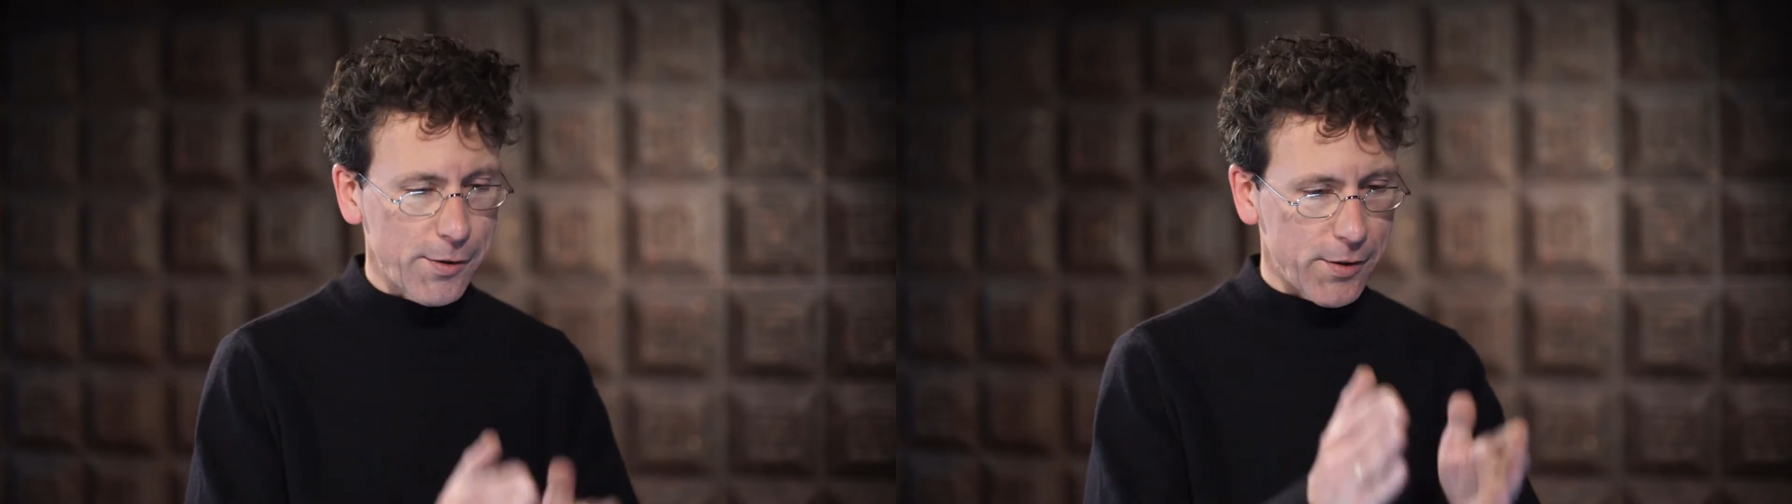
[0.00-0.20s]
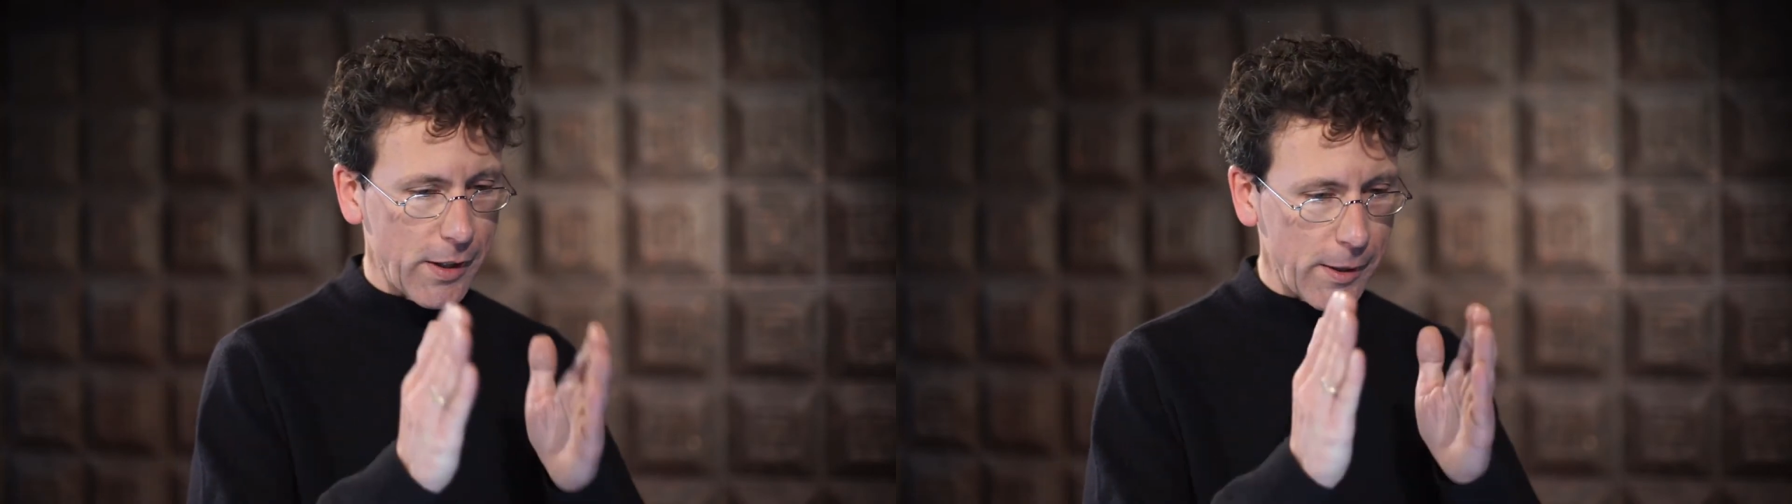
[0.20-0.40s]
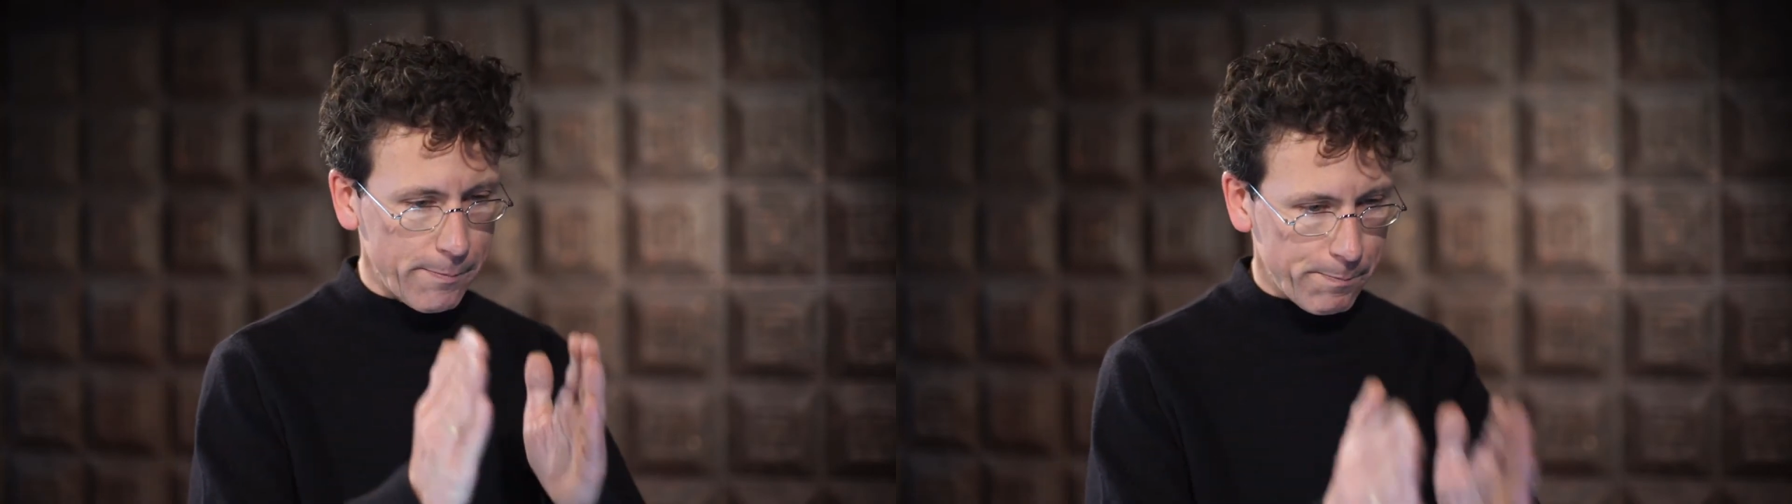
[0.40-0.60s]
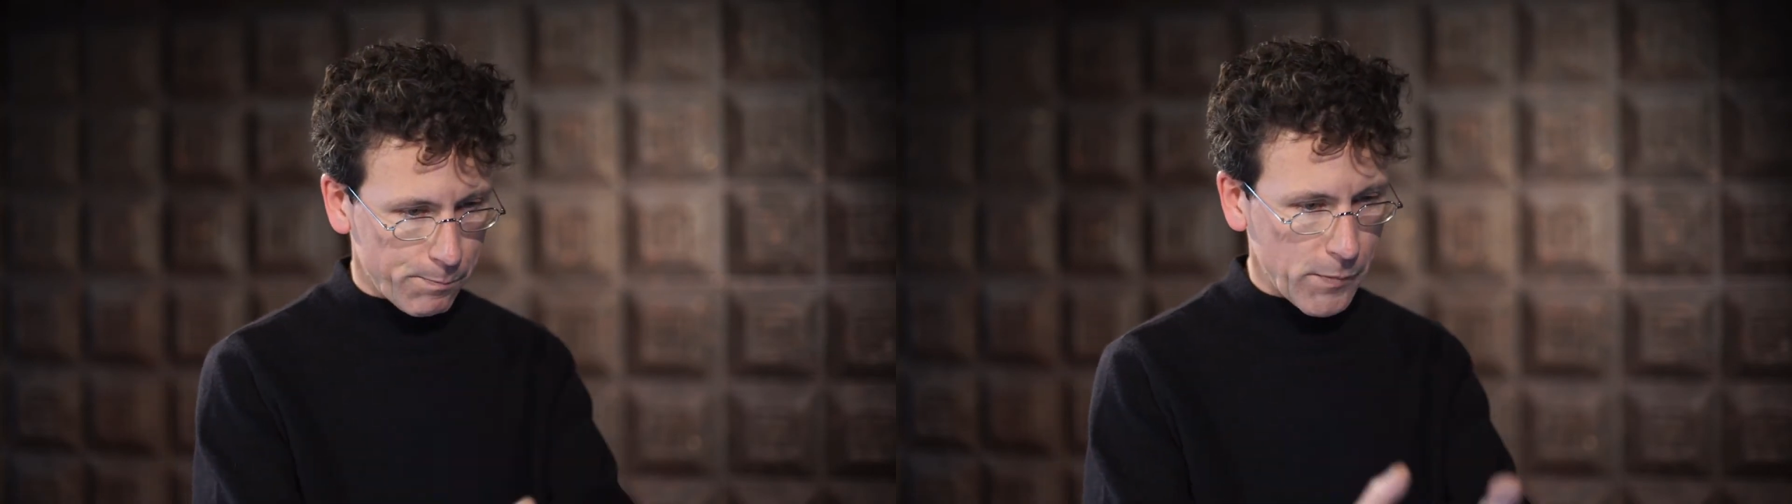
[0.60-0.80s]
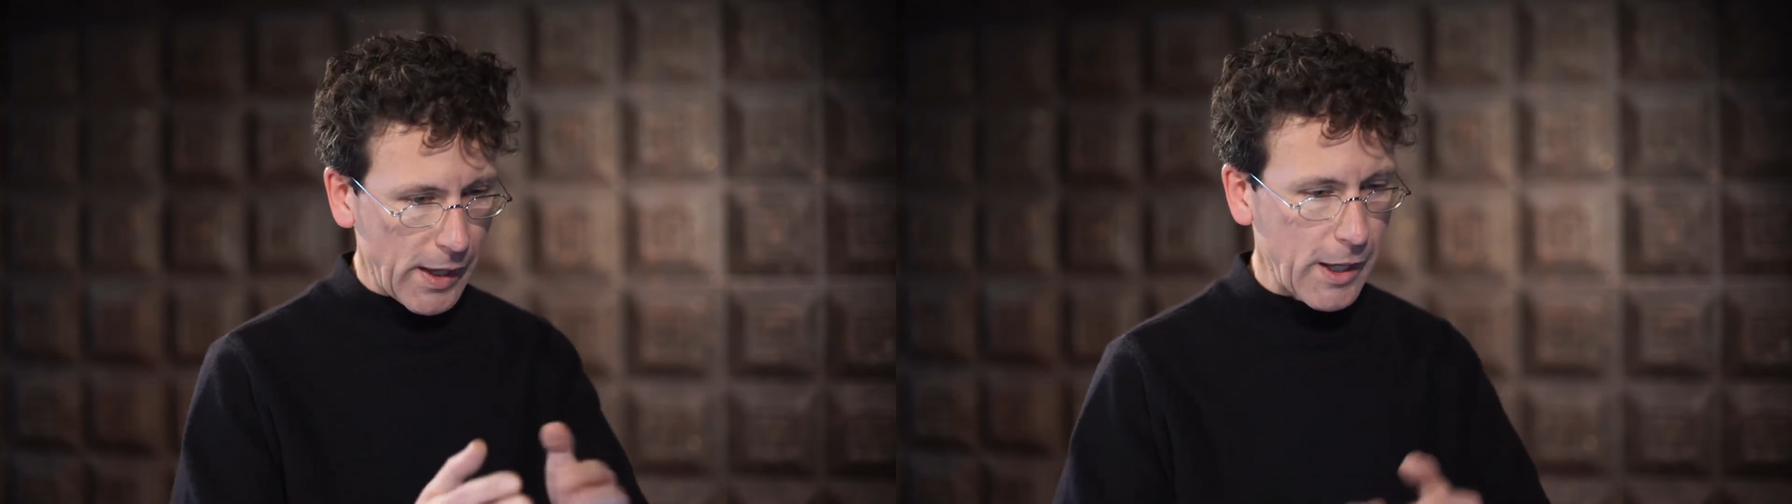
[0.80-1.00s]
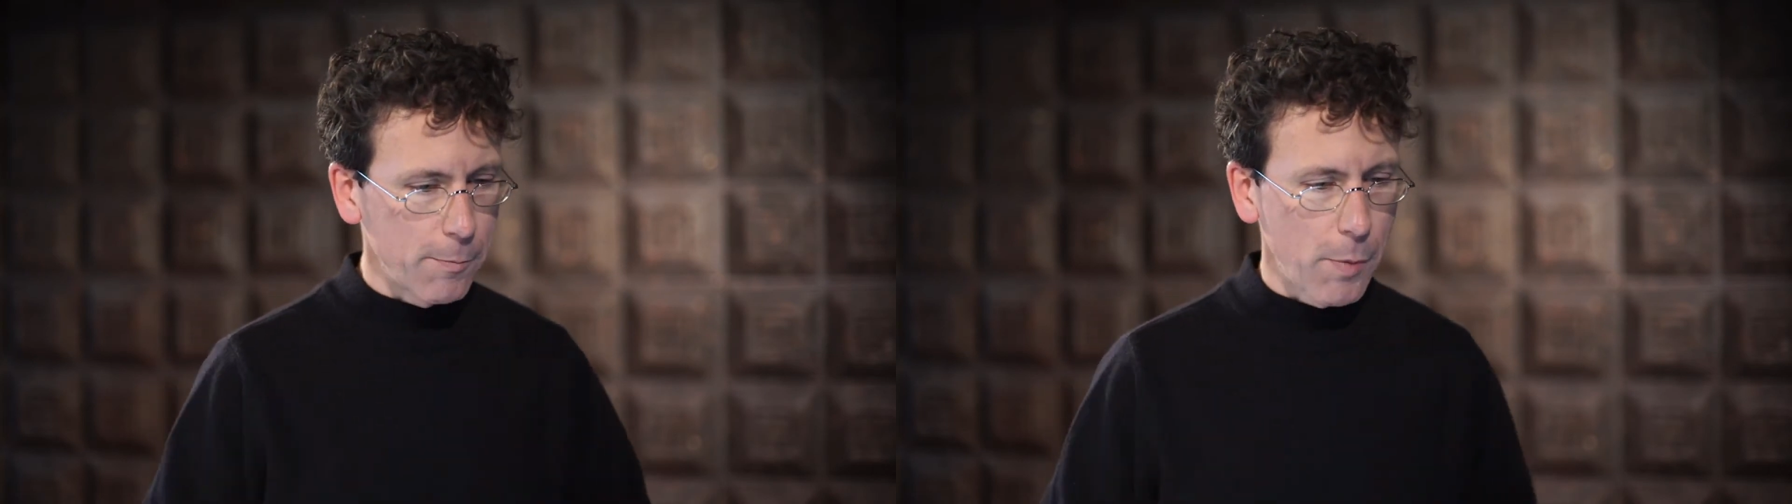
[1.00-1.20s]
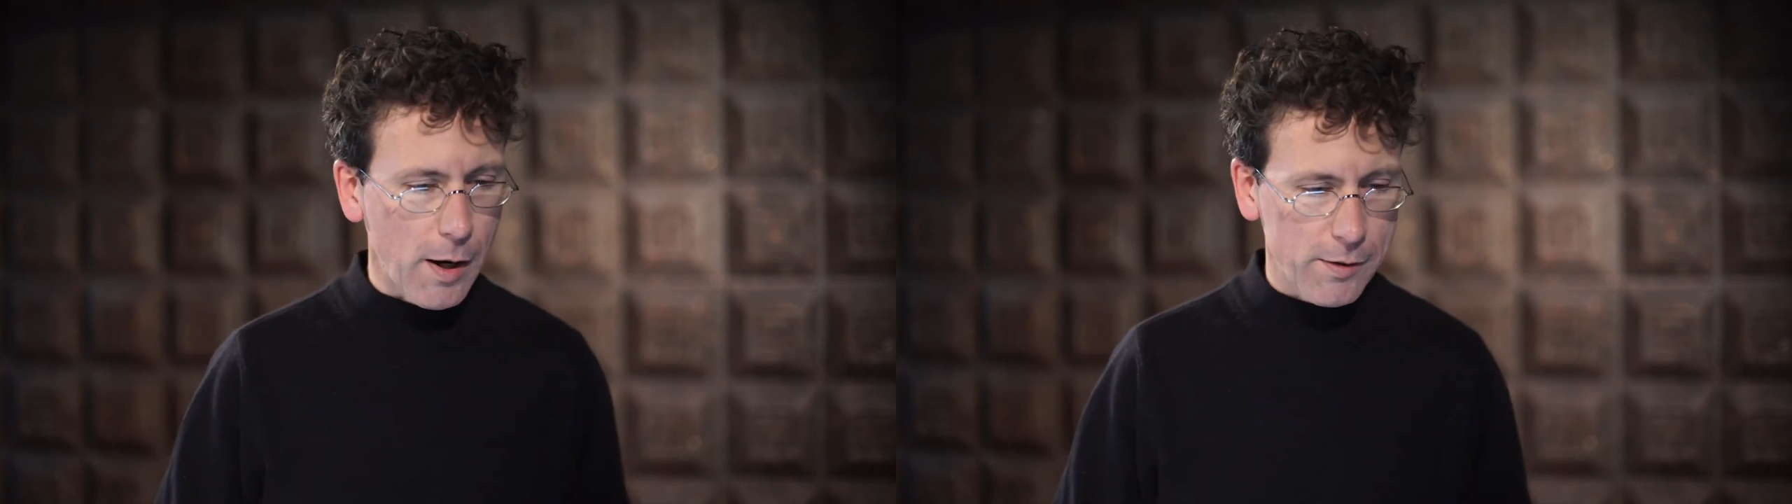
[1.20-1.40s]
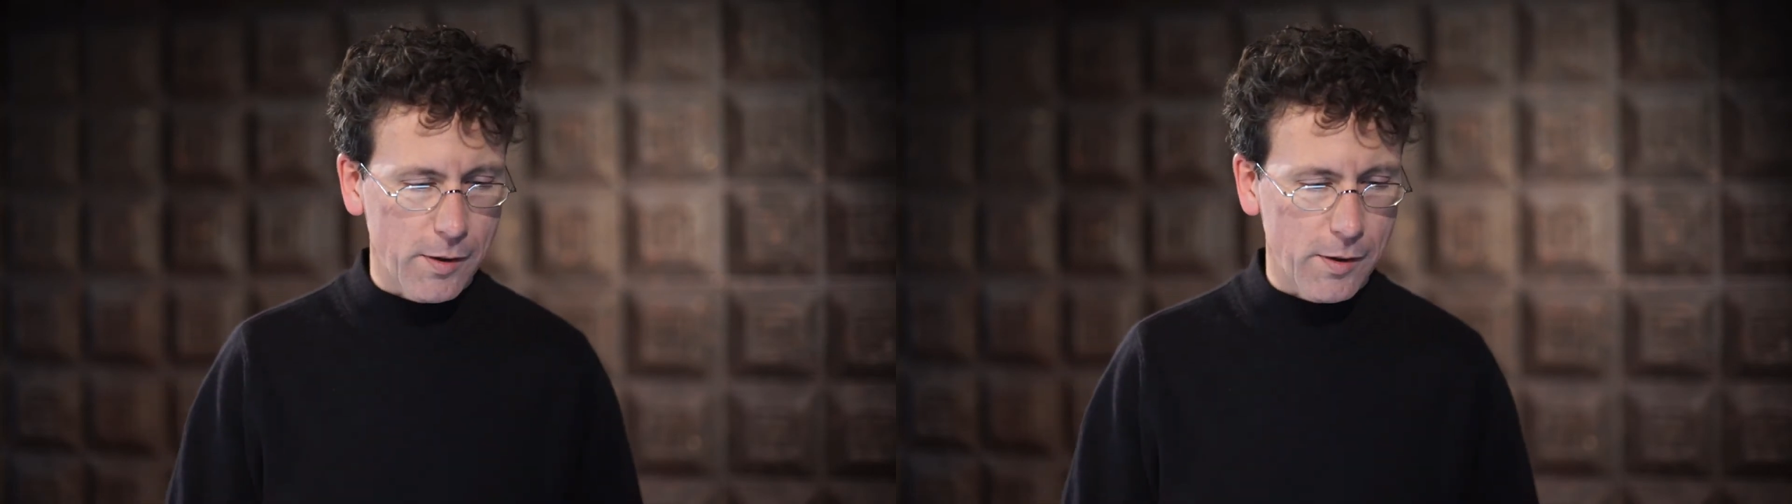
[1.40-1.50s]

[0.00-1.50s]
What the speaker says: see inbox